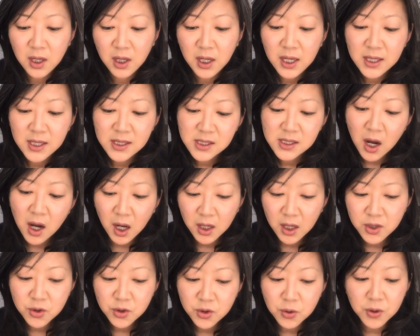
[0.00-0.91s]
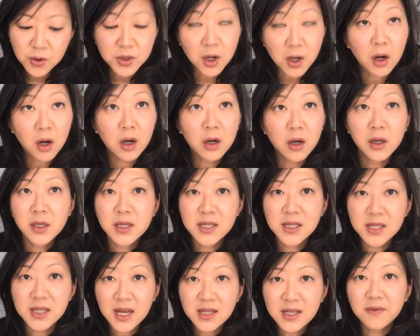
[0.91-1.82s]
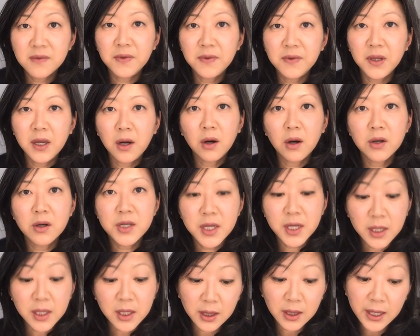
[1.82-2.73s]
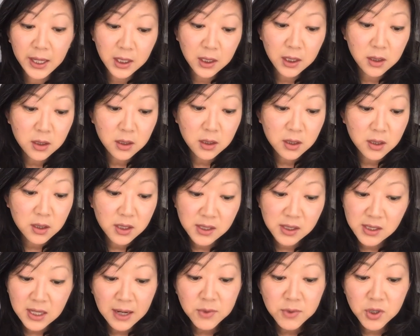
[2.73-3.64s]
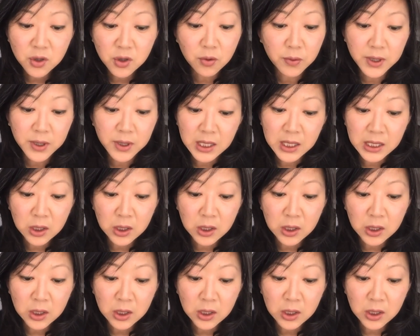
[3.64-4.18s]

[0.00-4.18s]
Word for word: Its contours are excessively articulated to the same degree that